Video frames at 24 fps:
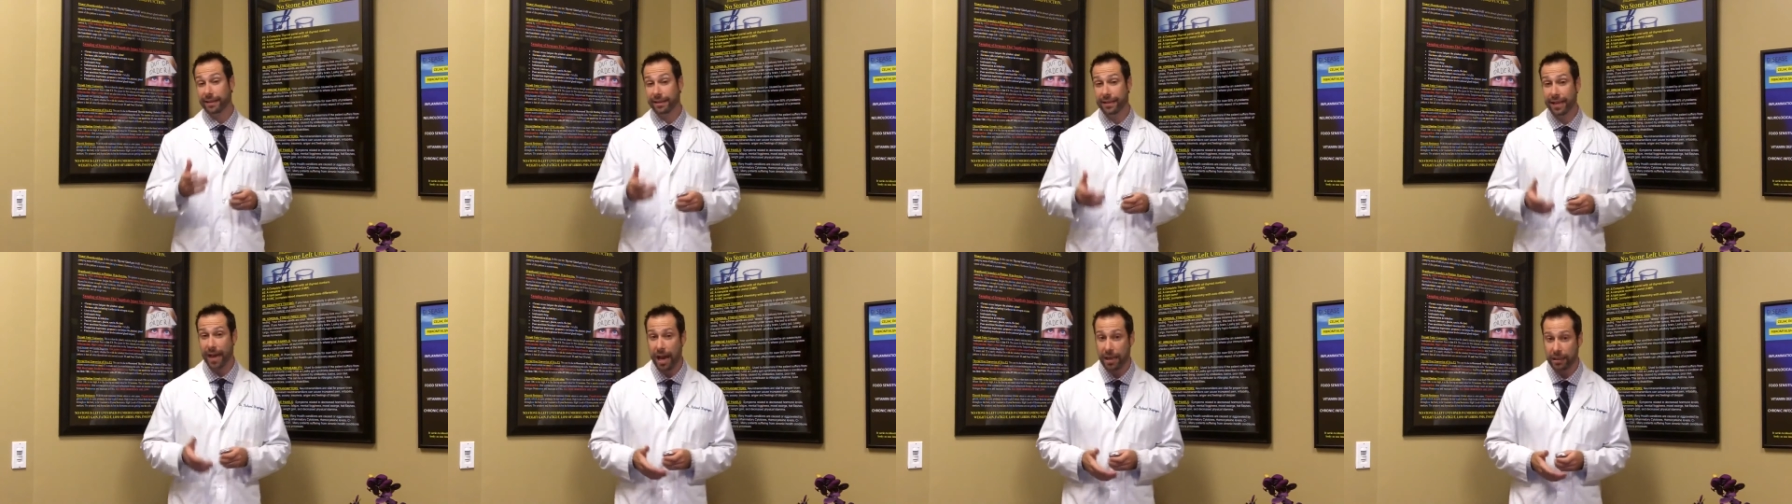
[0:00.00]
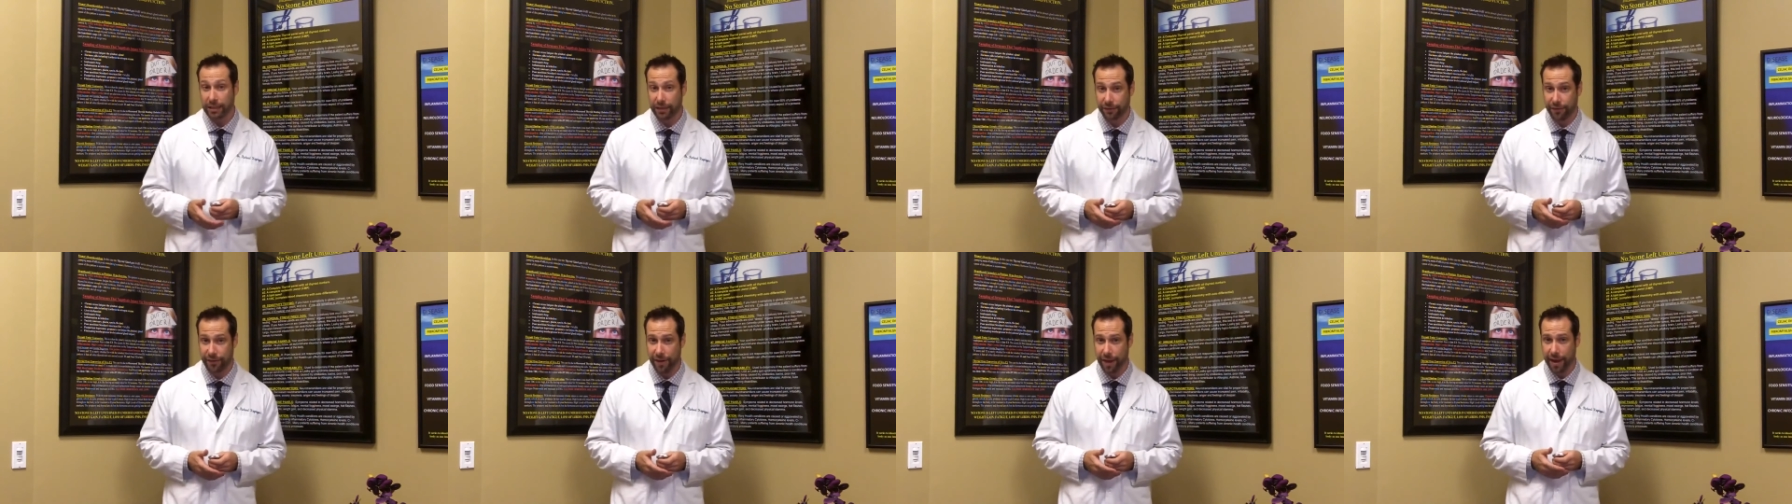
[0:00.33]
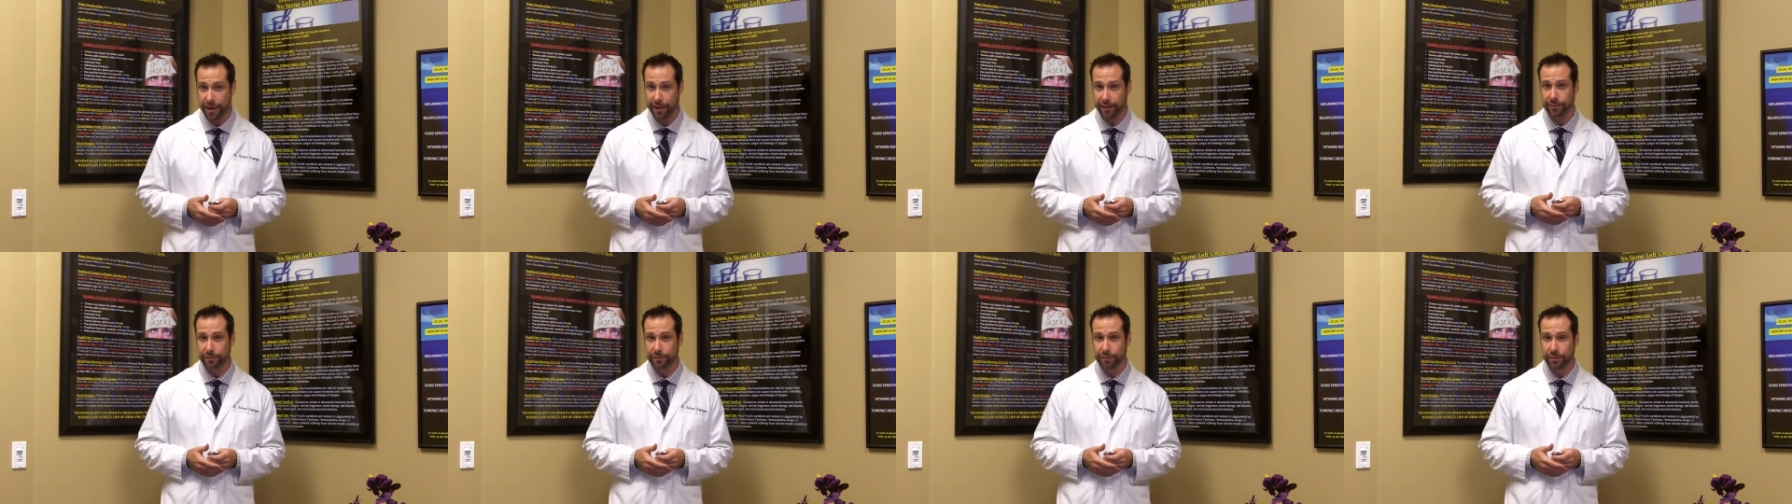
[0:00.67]
and a
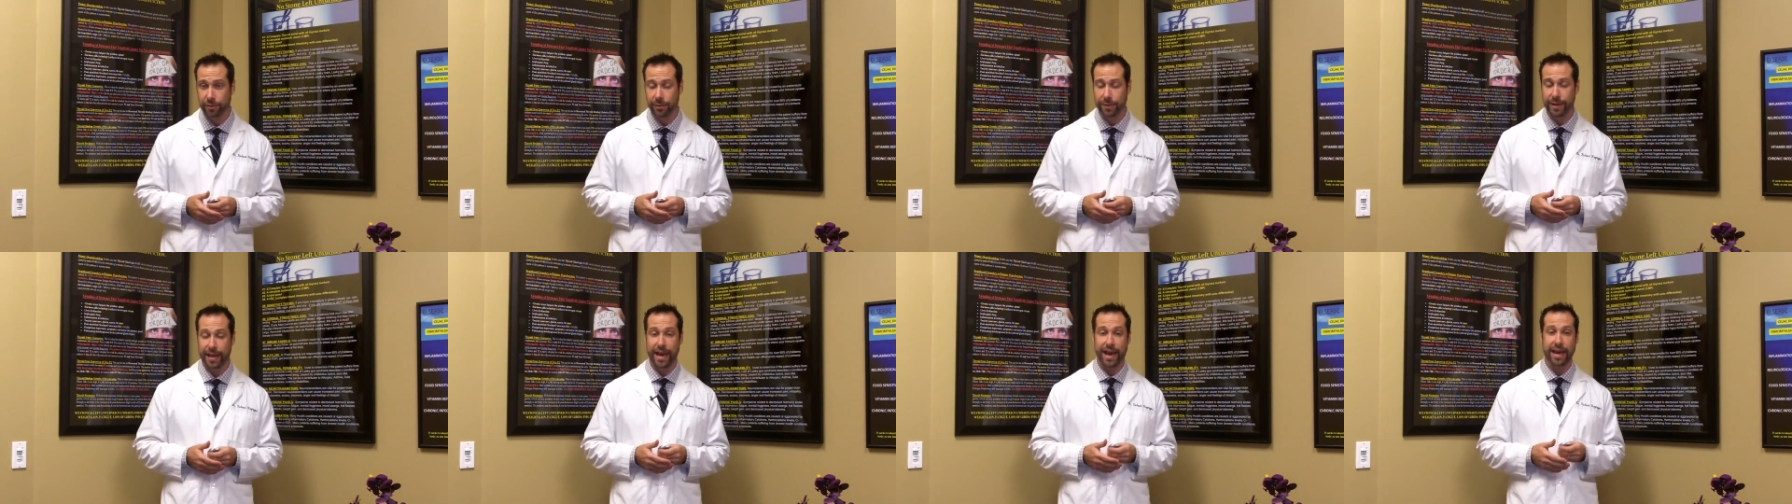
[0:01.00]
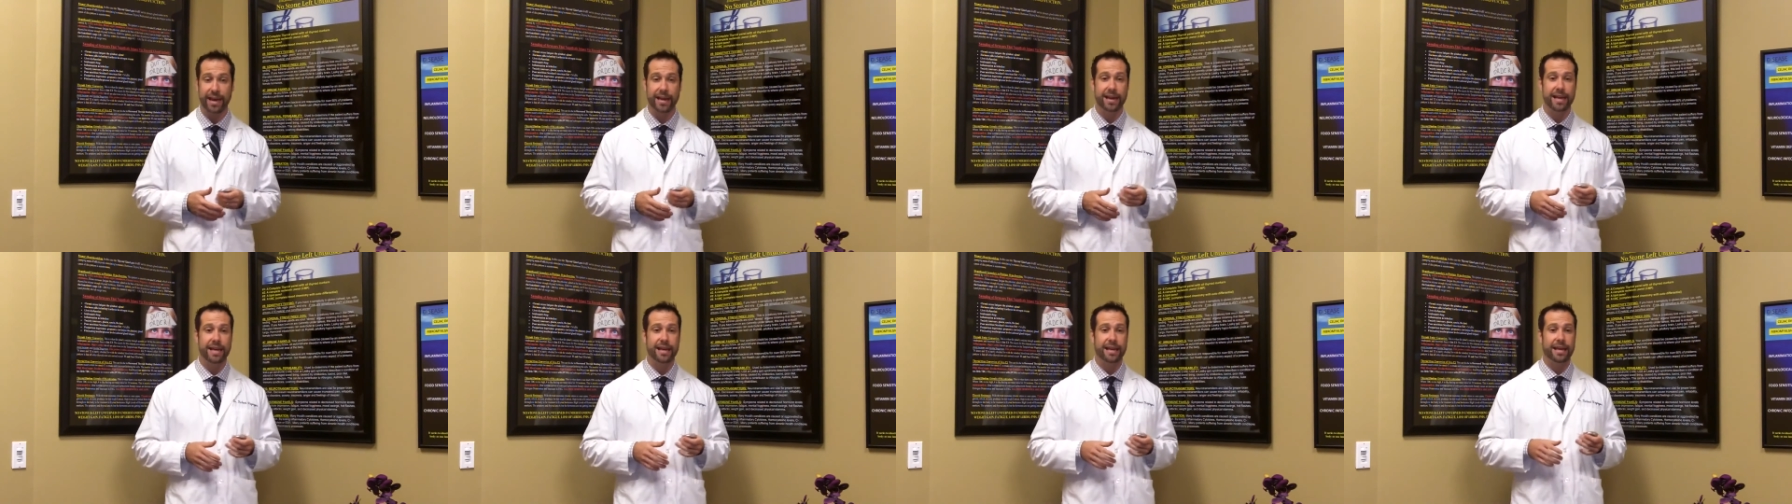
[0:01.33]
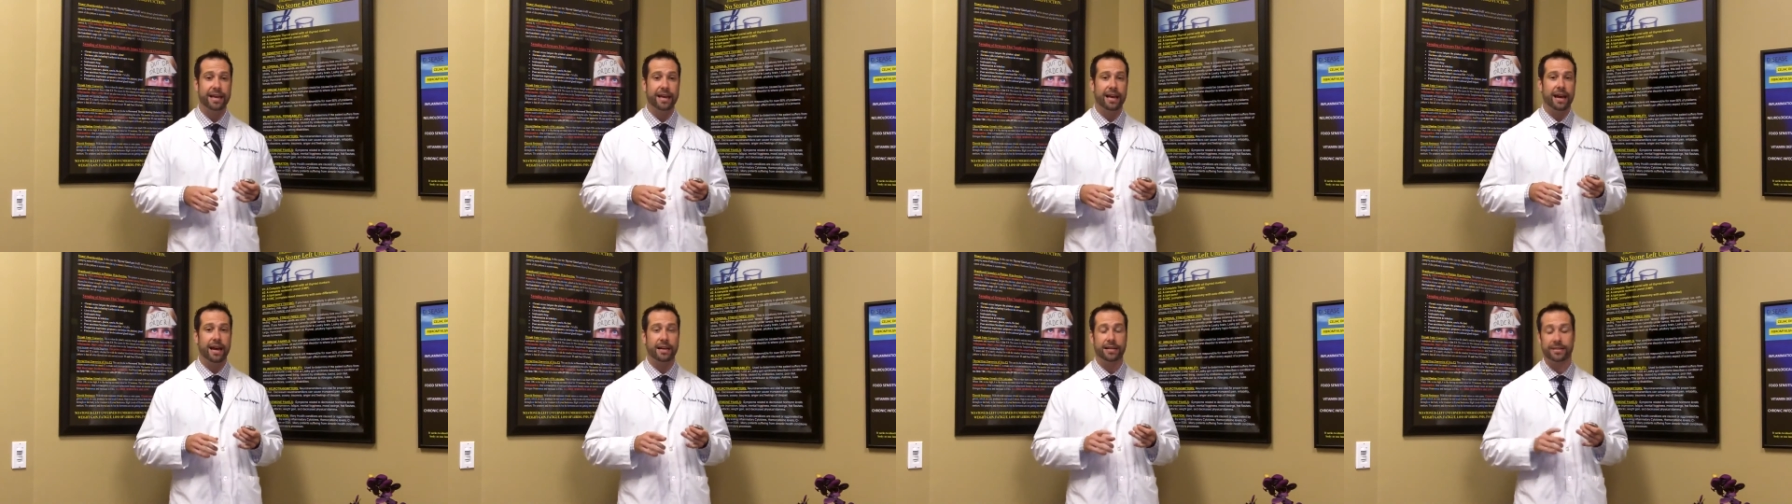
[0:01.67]
detoxifier,
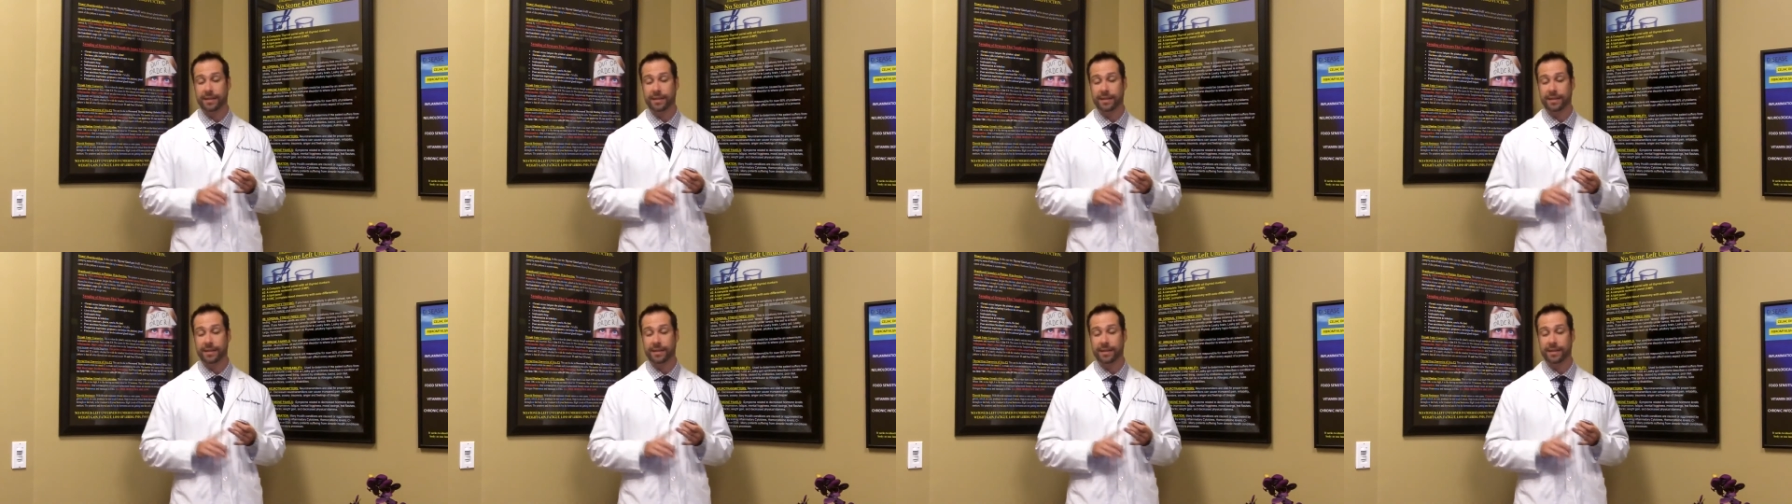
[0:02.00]
okay?